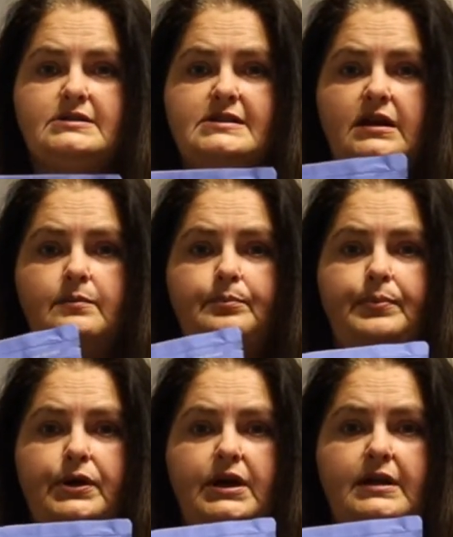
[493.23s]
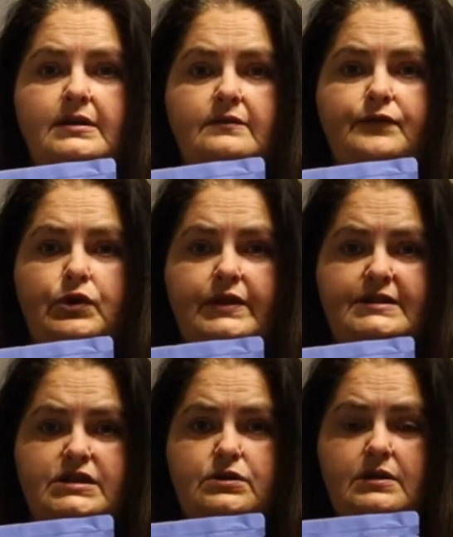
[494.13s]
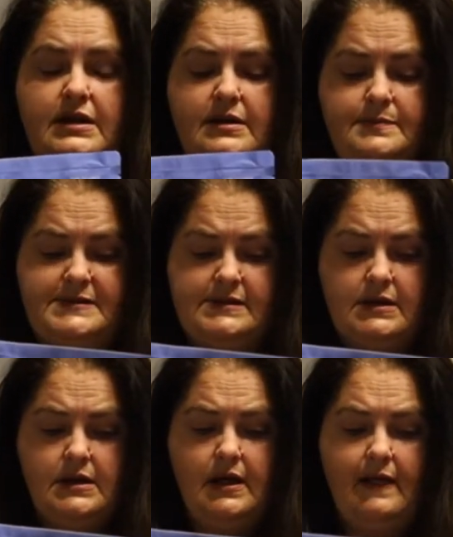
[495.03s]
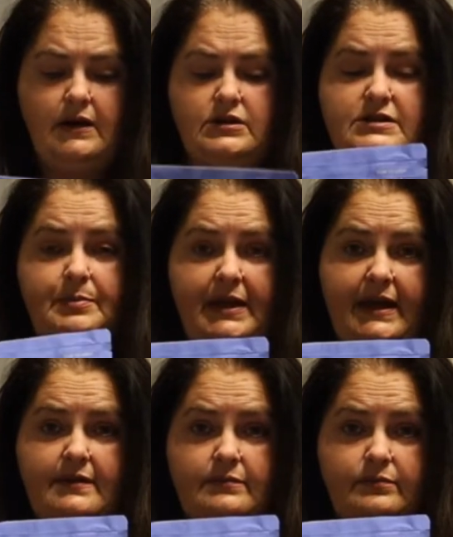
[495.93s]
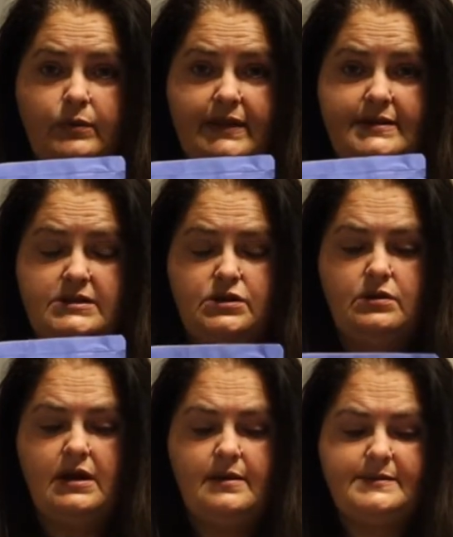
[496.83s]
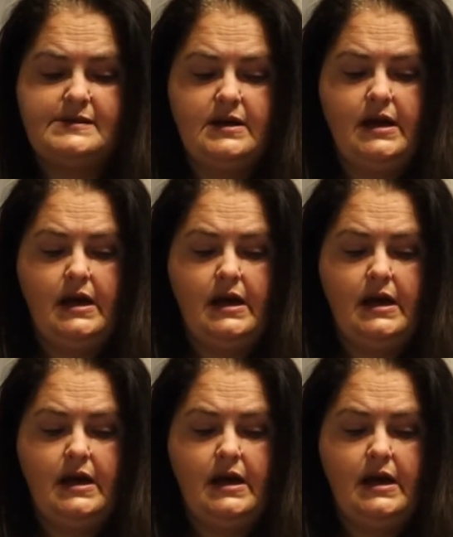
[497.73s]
to put for the tulips, or to plant with the tulips.